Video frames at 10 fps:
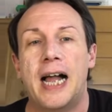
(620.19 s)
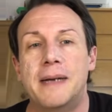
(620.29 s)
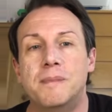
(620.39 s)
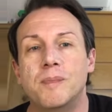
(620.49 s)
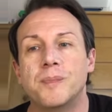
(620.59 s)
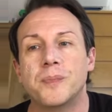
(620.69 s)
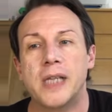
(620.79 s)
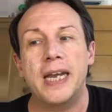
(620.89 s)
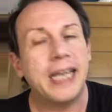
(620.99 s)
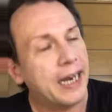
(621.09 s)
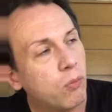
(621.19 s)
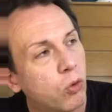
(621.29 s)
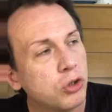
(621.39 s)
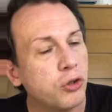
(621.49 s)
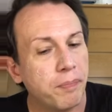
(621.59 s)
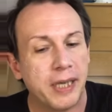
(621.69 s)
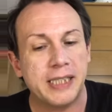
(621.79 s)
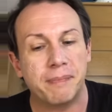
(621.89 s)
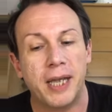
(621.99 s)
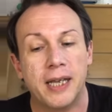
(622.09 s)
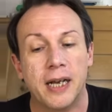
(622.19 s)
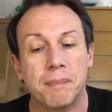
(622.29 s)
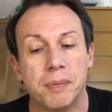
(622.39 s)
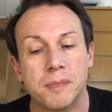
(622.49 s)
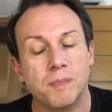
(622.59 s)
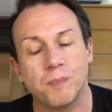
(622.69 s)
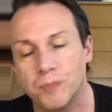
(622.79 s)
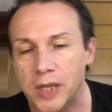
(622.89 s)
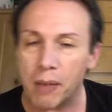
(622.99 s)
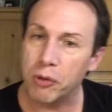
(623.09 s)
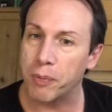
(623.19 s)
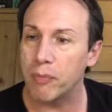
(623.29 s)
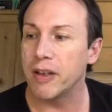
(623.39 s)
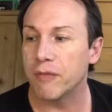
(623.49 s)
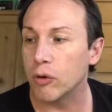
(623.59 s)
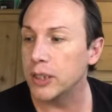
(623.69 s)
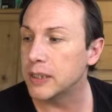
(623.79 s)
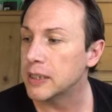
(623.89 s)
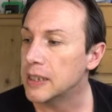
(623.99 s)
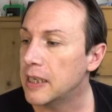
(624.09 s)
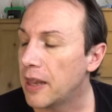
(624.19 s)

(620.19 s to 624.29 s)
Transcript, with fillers: Um, any kind of watery-based makeup, I would probably avoid.